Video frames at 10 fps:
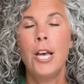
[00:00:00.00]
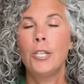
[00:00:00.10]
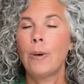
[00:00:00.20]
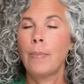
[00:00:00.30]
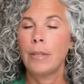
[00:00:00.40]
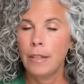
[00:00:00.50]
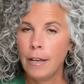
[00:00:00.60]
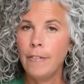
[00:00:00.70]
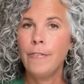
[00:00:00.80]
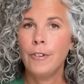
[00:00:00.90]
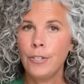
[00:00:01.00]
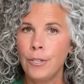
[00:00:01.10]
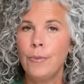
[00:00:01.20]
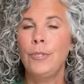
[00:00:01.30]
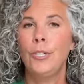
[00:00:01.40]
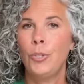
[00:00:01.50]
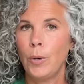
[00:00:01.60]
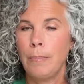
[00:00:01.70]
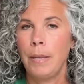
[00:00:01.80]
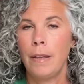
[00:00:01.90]
So I would love for you to
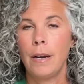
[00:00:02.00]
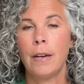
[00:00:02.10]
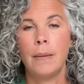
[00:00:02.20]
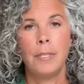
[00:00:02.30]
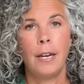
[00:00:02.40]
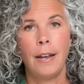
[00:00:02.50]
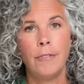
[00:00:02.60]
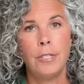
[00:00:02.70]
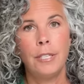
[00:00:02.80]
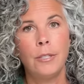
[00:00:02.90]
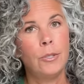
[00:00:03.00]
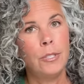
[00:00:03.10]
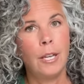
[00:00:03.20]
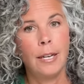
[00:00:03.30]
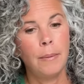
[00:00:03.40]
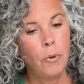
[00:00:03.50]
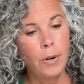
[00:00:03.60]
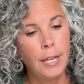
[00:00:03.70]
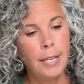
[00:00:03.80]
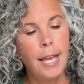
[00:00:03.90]
join me there. It comes out every single Sunday
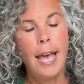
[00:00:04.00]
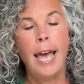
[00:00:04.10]
morning,